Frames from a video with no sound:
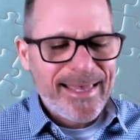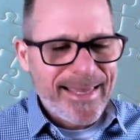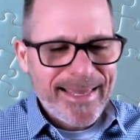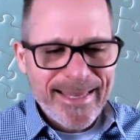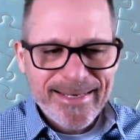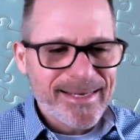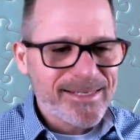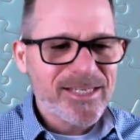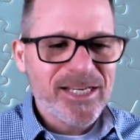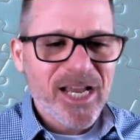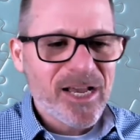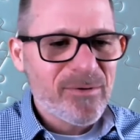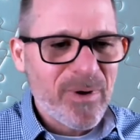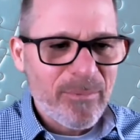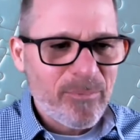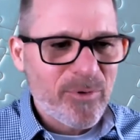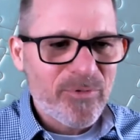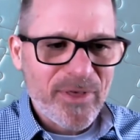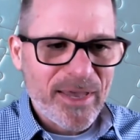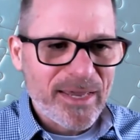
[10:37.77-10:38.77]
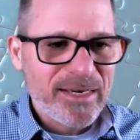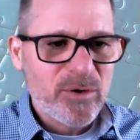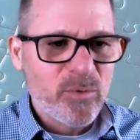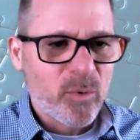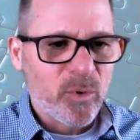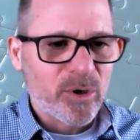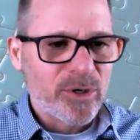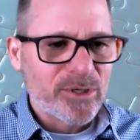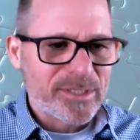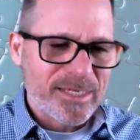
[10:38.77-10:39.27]
He doesn't come up with any
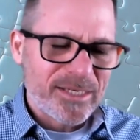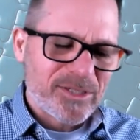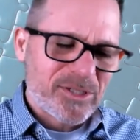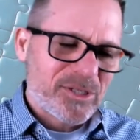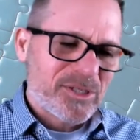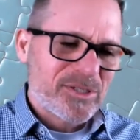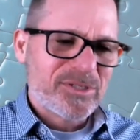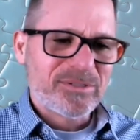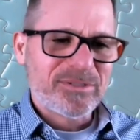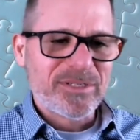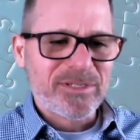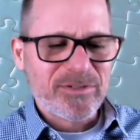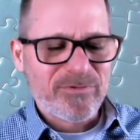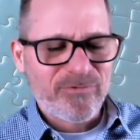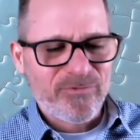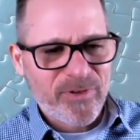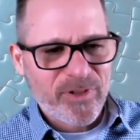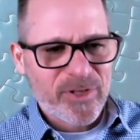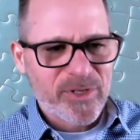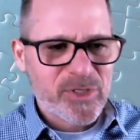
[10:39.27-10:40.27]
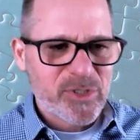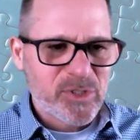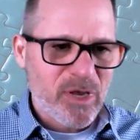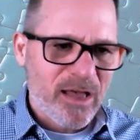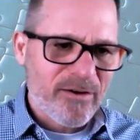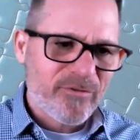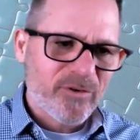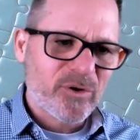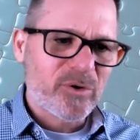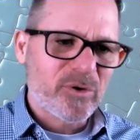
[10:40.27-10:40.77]
words. It's just this
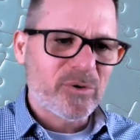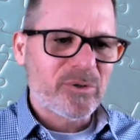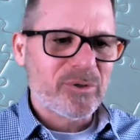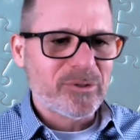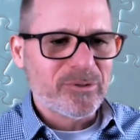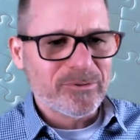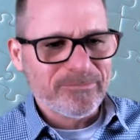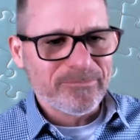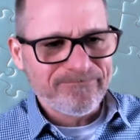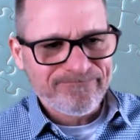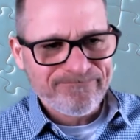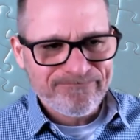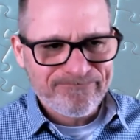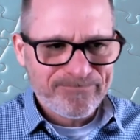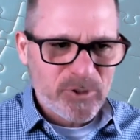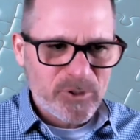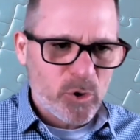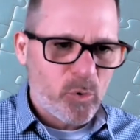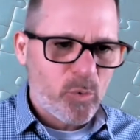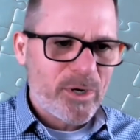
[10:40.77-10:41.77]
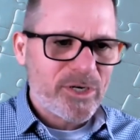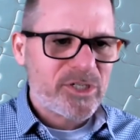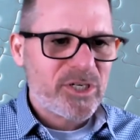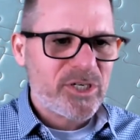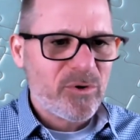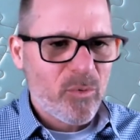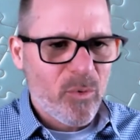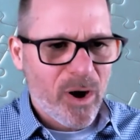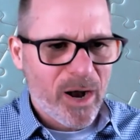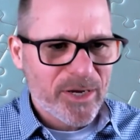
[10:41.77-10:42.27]
philosophical,
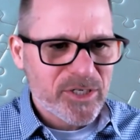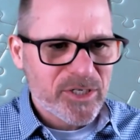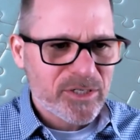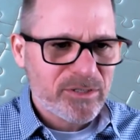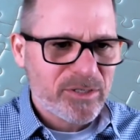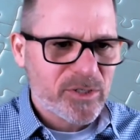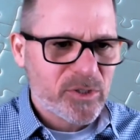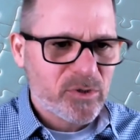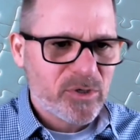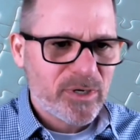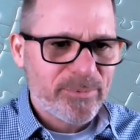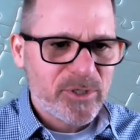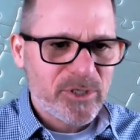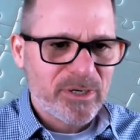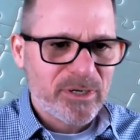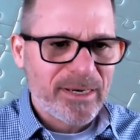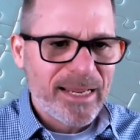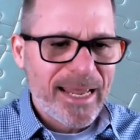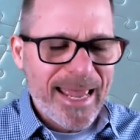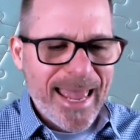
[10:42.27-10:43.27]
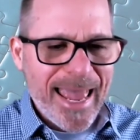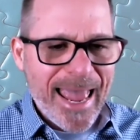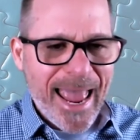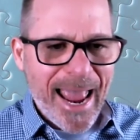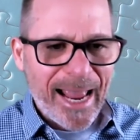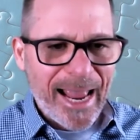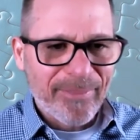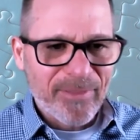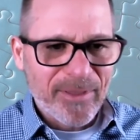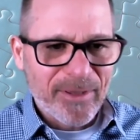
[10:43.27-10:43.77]
wishy-washy description.
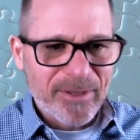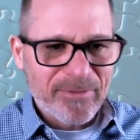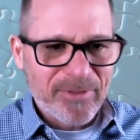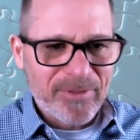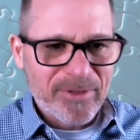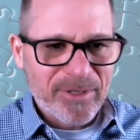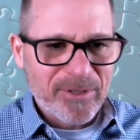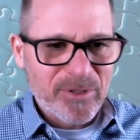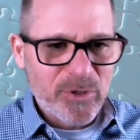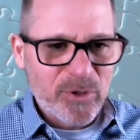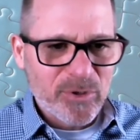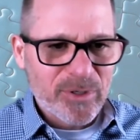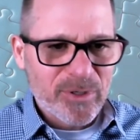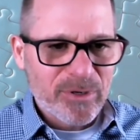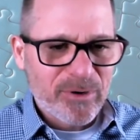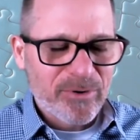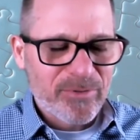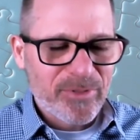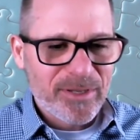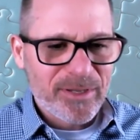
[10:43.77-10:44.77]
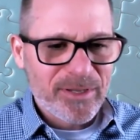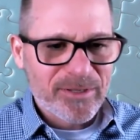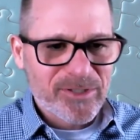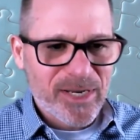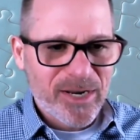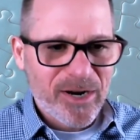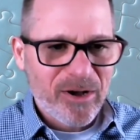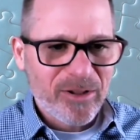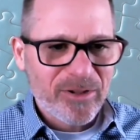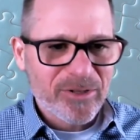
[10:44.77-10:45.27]
And the
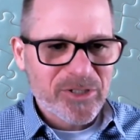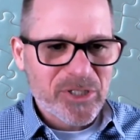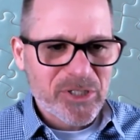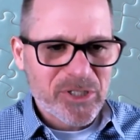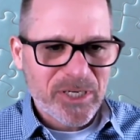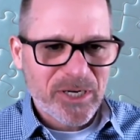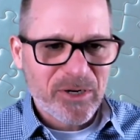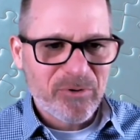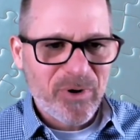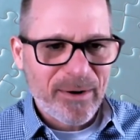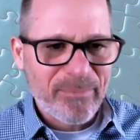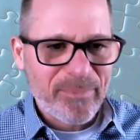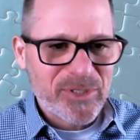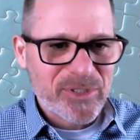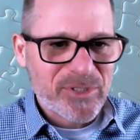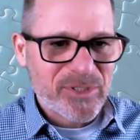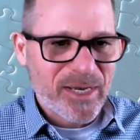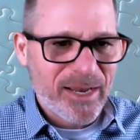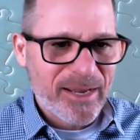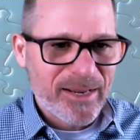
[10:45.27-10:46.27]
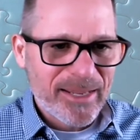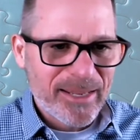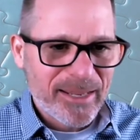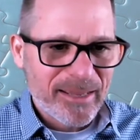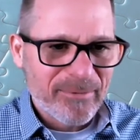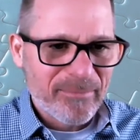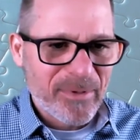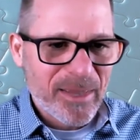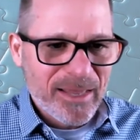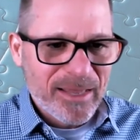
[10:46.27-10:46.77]
psychologist sitting right beside
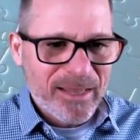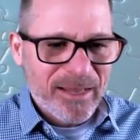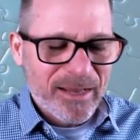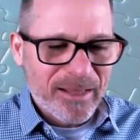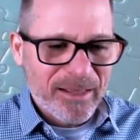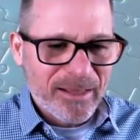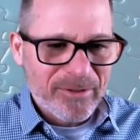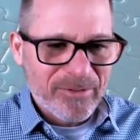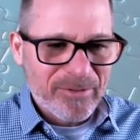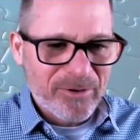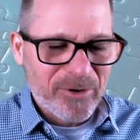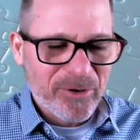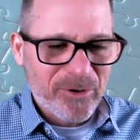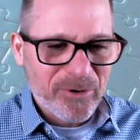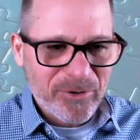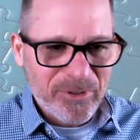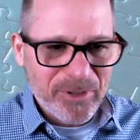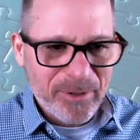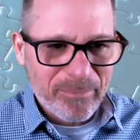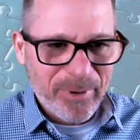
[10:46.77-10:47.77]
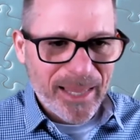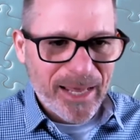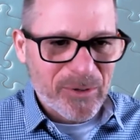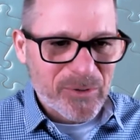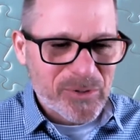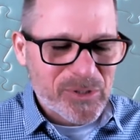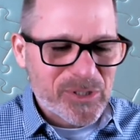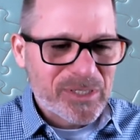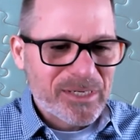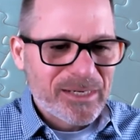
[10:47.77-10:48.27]
him, the girl in the
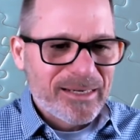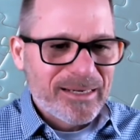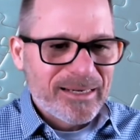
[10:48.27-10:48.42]
blouse,